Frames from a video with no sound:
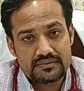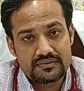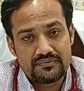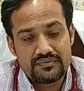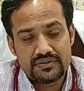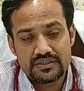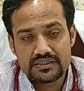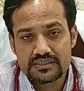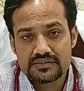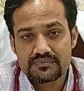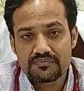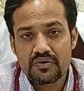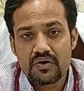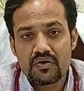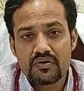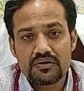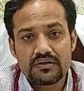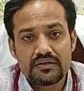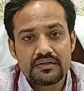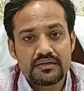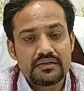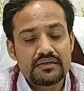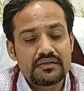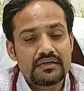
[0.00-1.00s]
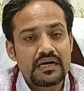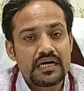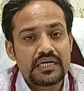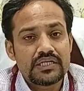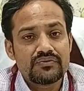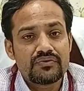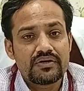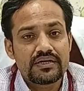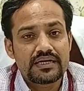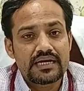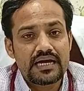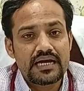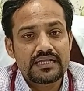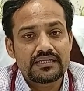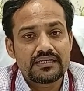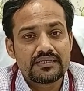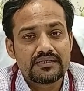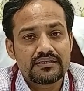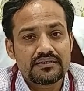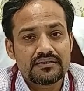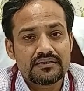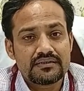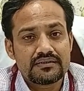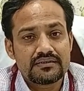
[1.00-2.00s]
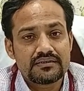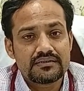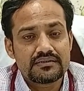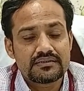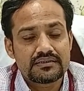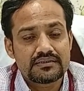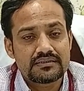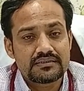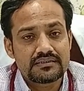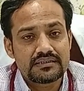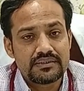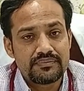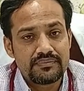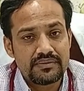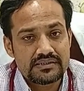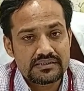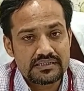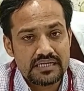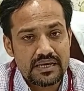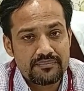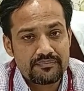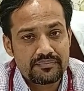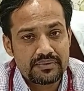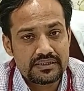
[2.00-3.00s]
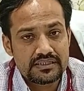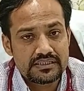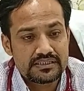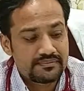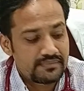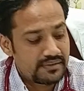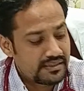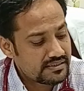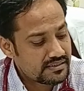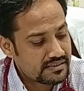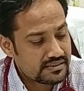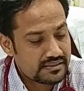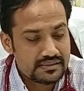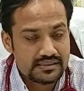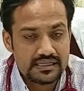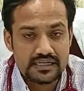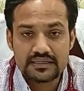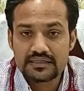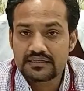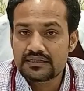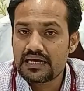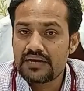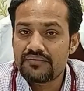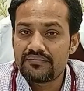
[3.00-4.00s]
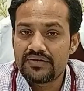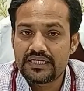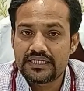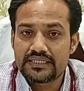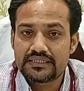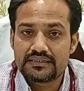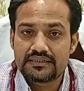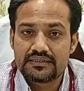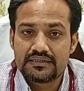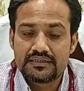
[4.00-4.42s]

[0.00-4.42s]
With a small IUI catheter, semen sample is placed inside the cavity.